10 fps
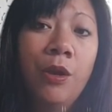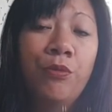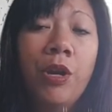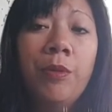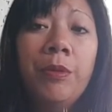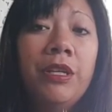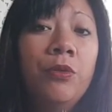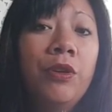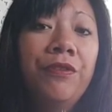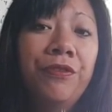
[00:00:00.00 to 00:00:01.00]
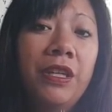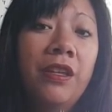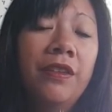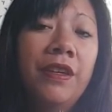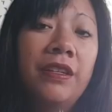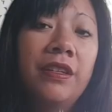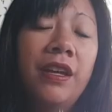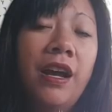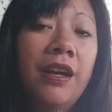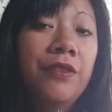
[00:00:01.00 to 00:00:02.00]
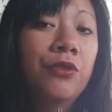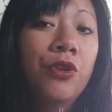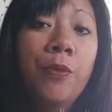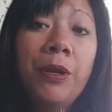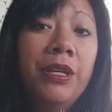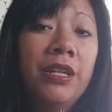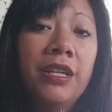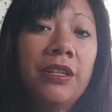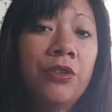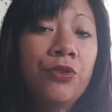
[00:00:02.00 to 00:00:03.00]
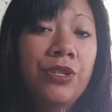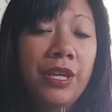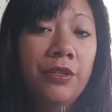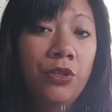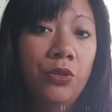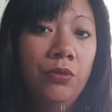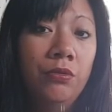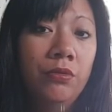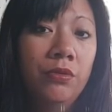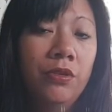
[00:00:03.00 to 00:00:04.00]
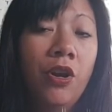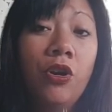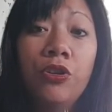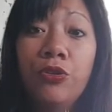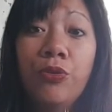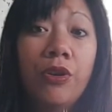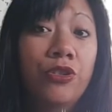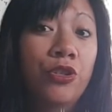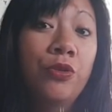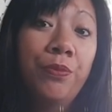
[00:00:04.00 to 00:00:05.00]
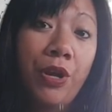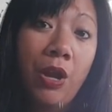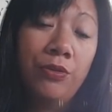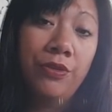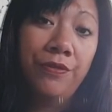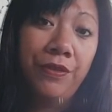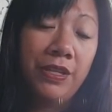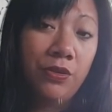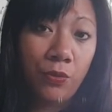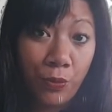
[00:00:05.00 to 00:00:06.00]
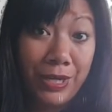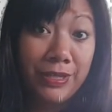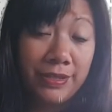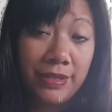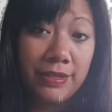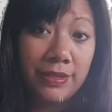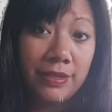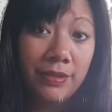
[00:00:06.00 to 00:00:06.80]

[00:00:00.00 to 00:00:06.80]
Probably you will feel that either nobody can understand you or you are too proud to face your weaknesses.